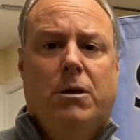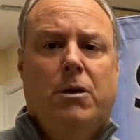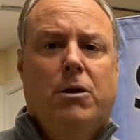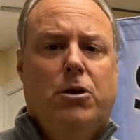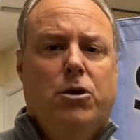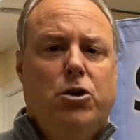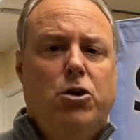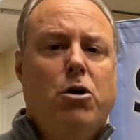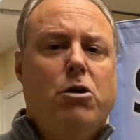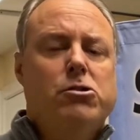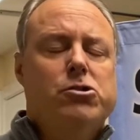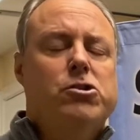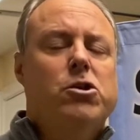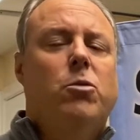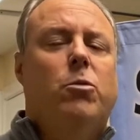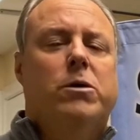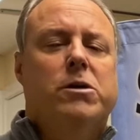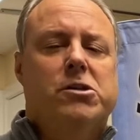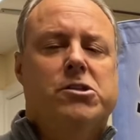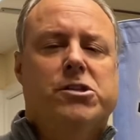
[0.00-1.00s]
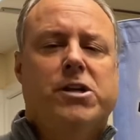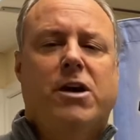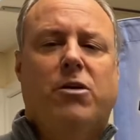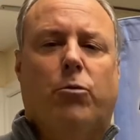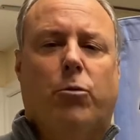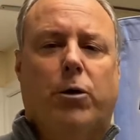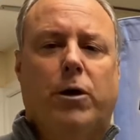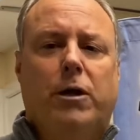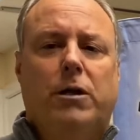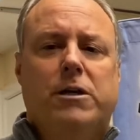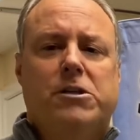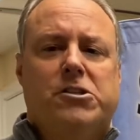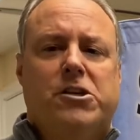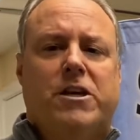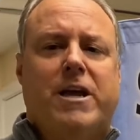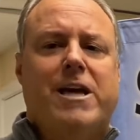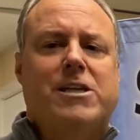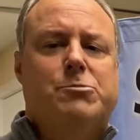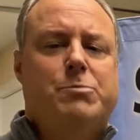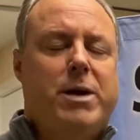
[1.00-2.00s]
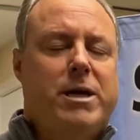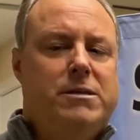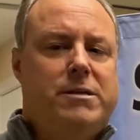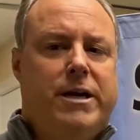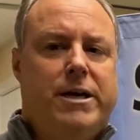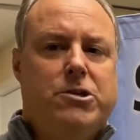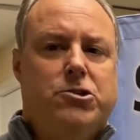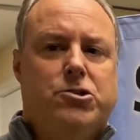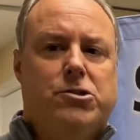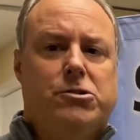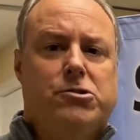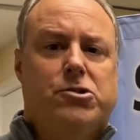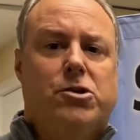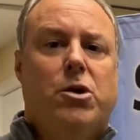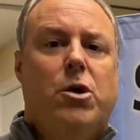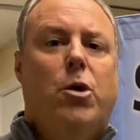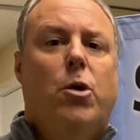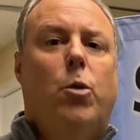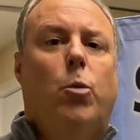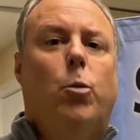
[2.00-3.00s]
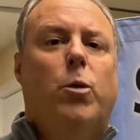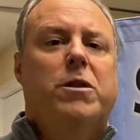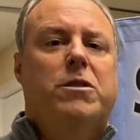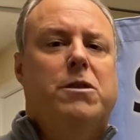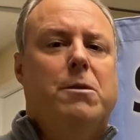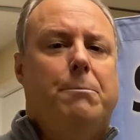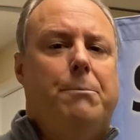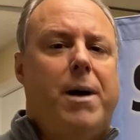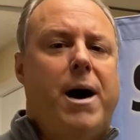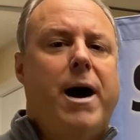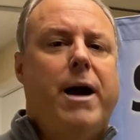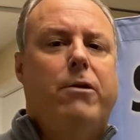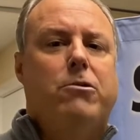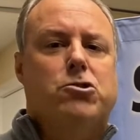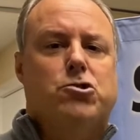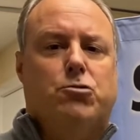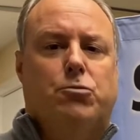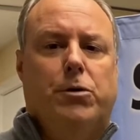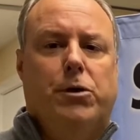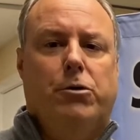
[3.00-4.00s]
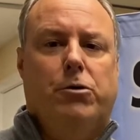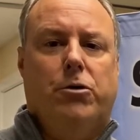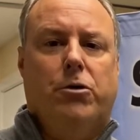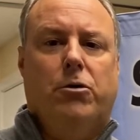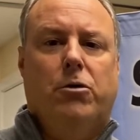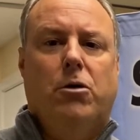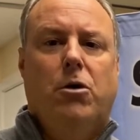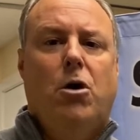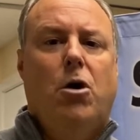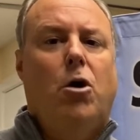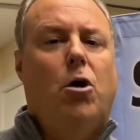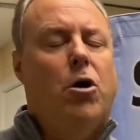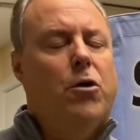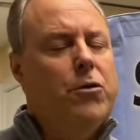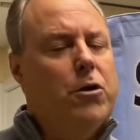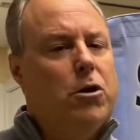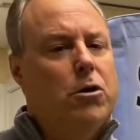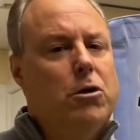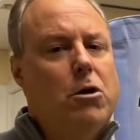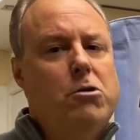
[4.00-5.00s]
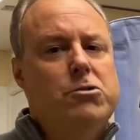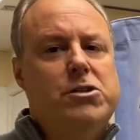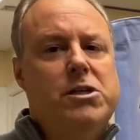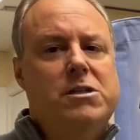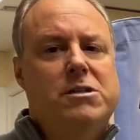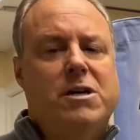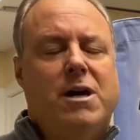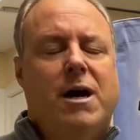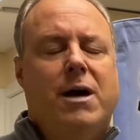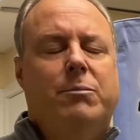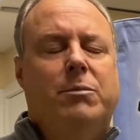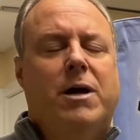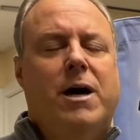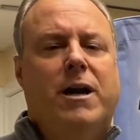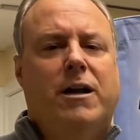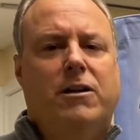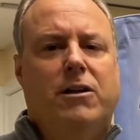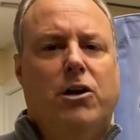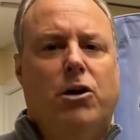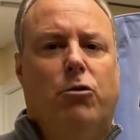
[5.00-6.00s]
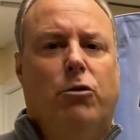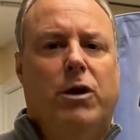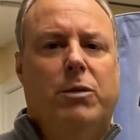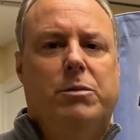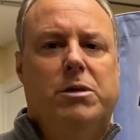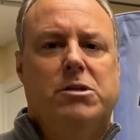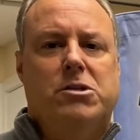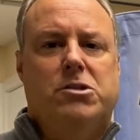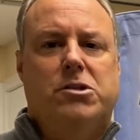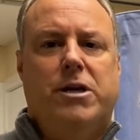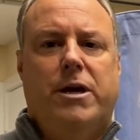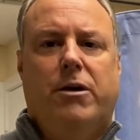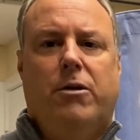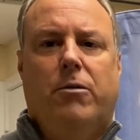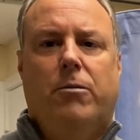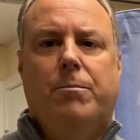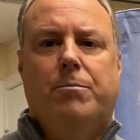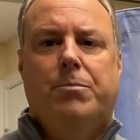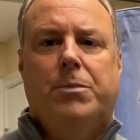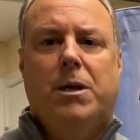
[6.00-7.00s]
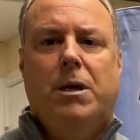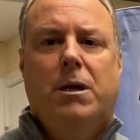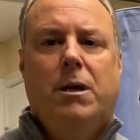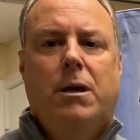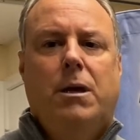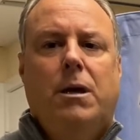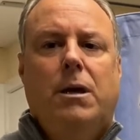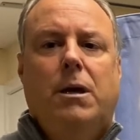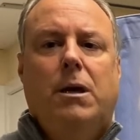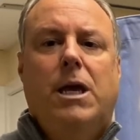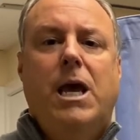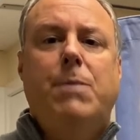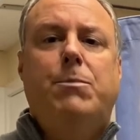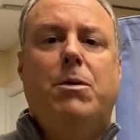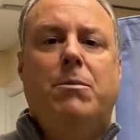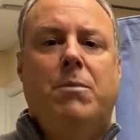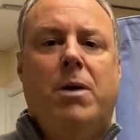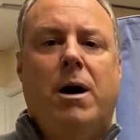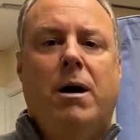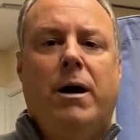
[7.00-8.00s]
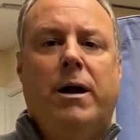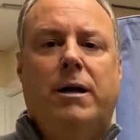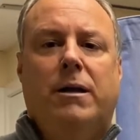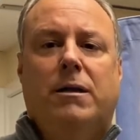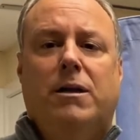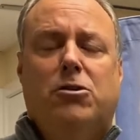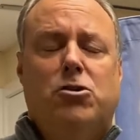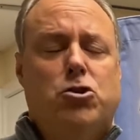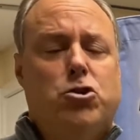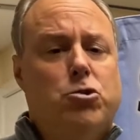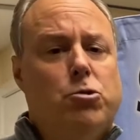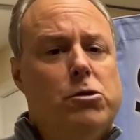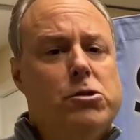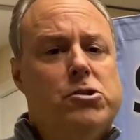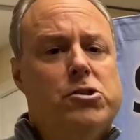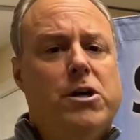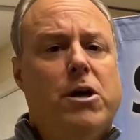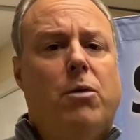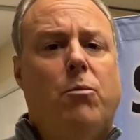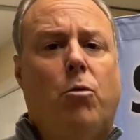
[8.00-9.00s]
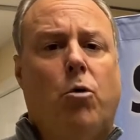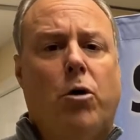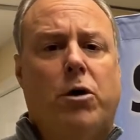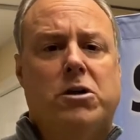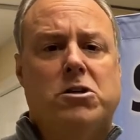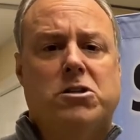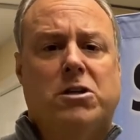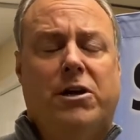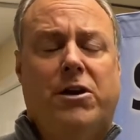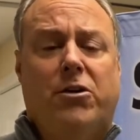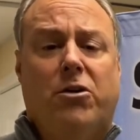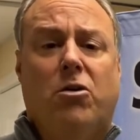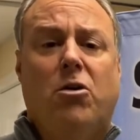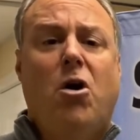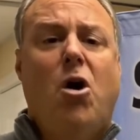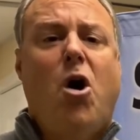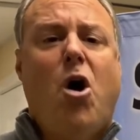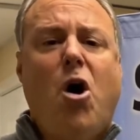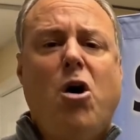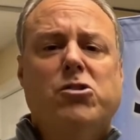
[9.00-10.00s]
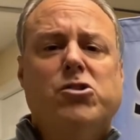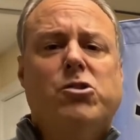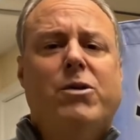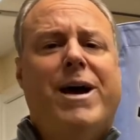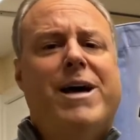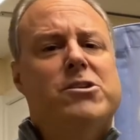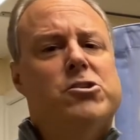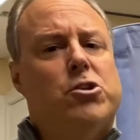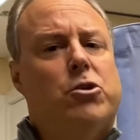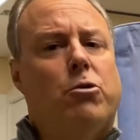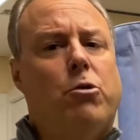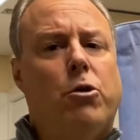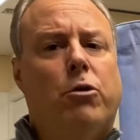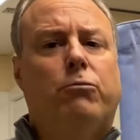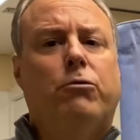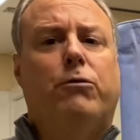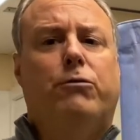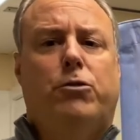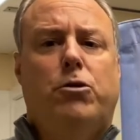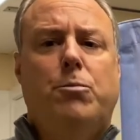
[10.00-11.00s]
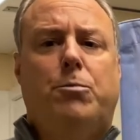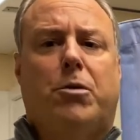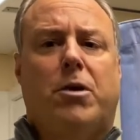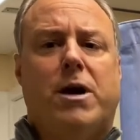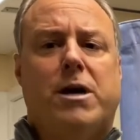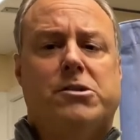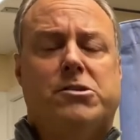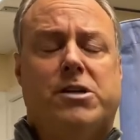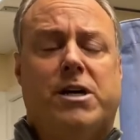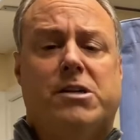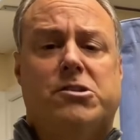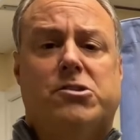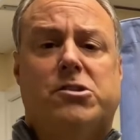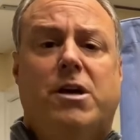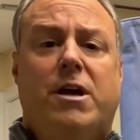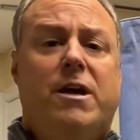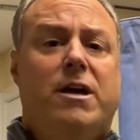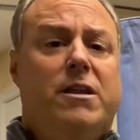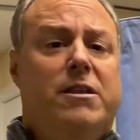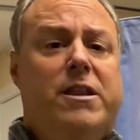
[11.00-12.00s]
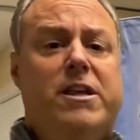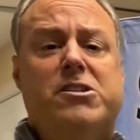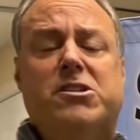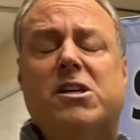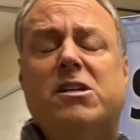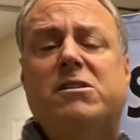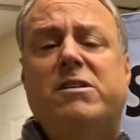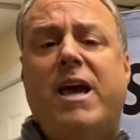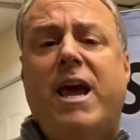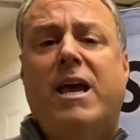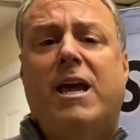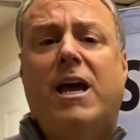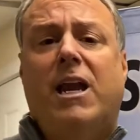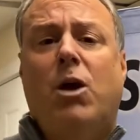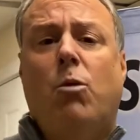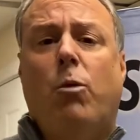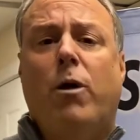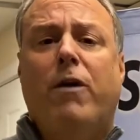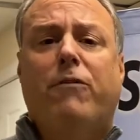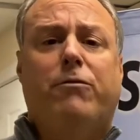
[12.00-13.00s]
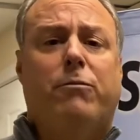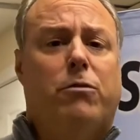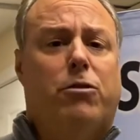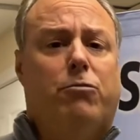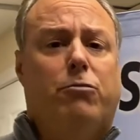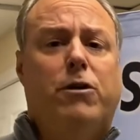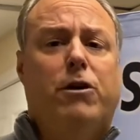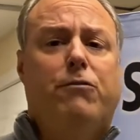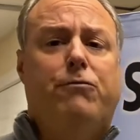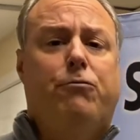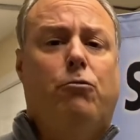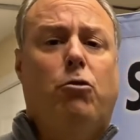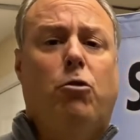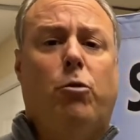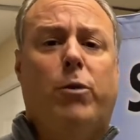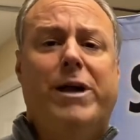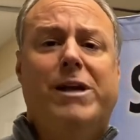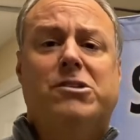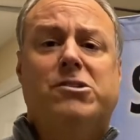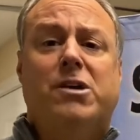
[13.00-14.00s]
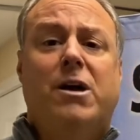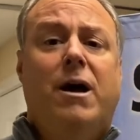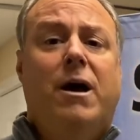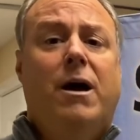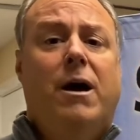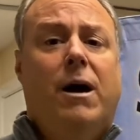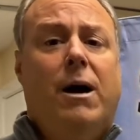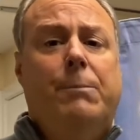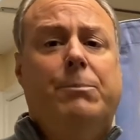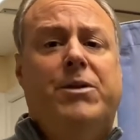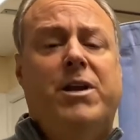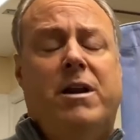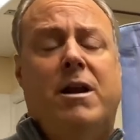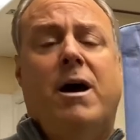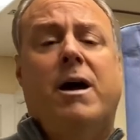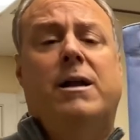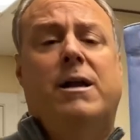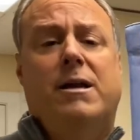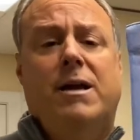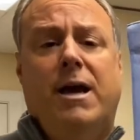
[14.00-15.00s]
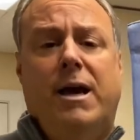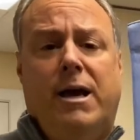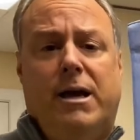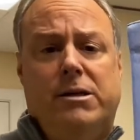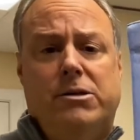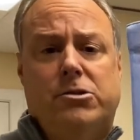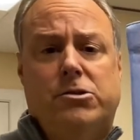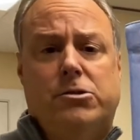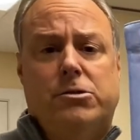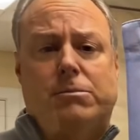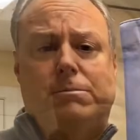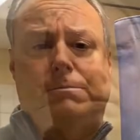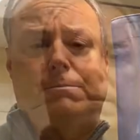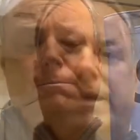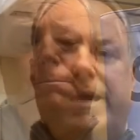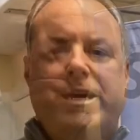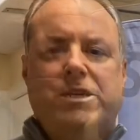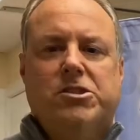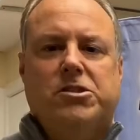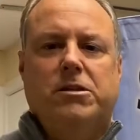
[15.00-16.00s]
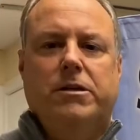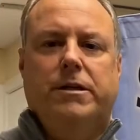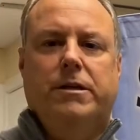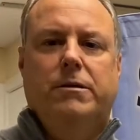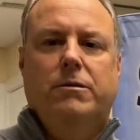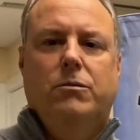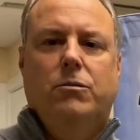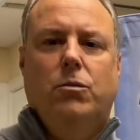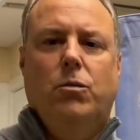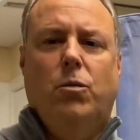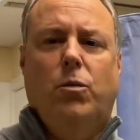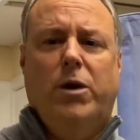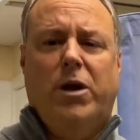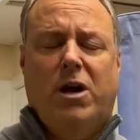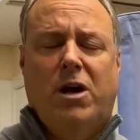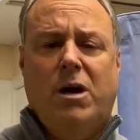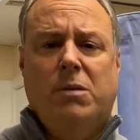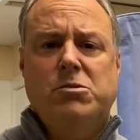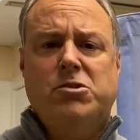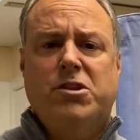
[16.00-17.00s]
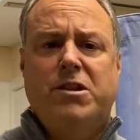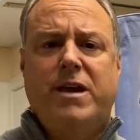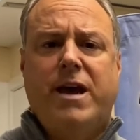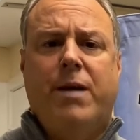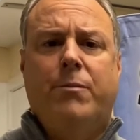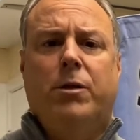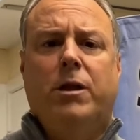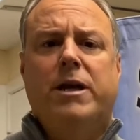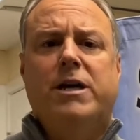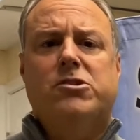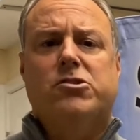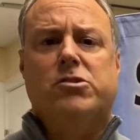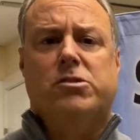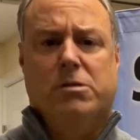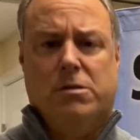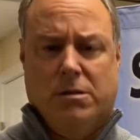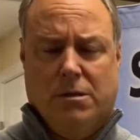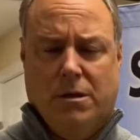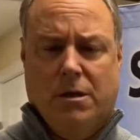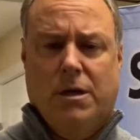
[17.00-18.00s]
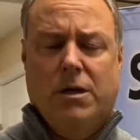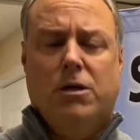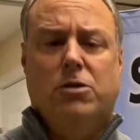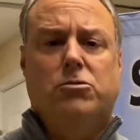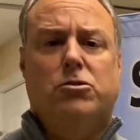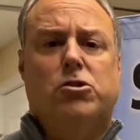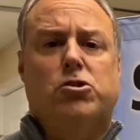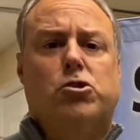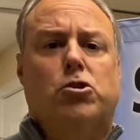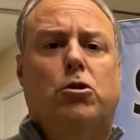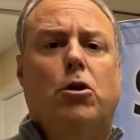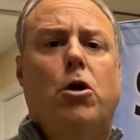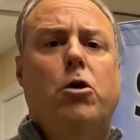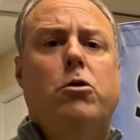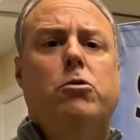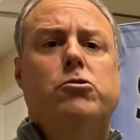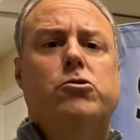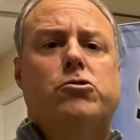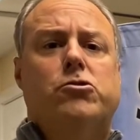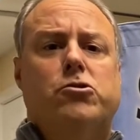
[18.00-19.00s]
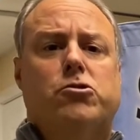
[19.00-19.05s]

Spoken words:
You also want to set realistic expectations with the buyer's realtor on the closing timeline and the agreement of sale. Keep in mind that the short sale mortgage lender also has their own review process. This can take anywhere from 3 to 4 weeks up to 90 days. Lastly, when it comes to the MLS, disclose.